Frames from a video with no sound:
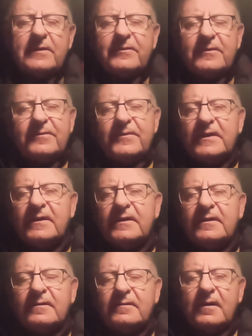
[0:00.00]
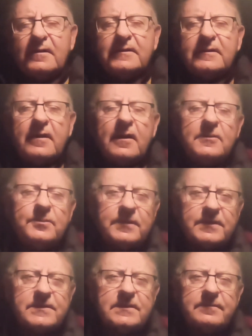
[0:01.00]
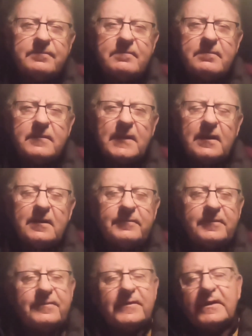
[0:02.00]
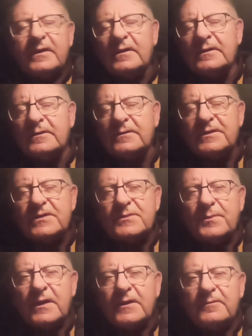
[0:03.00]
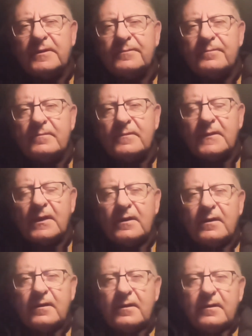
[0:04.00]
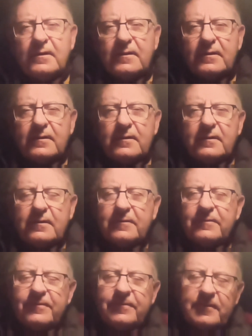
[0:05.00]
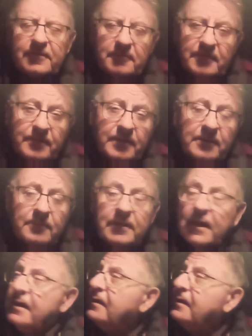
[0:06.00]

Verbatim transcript: if you're feeling a little hopeless, if you're feeling a little despairing, if you're in the UK